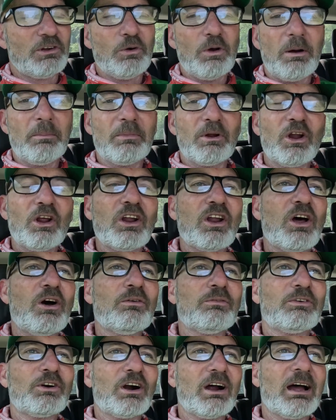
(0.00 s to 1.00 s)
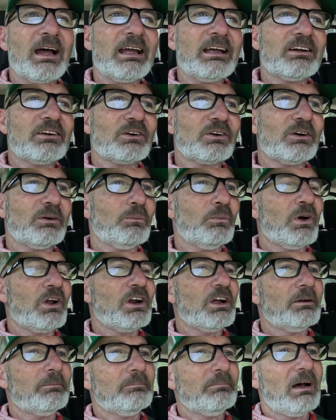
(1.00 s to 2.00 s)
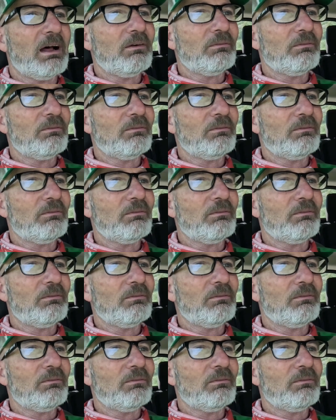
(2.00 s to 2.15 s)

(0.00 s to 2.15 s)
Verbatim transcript: Two of them a little over an acre and one of them,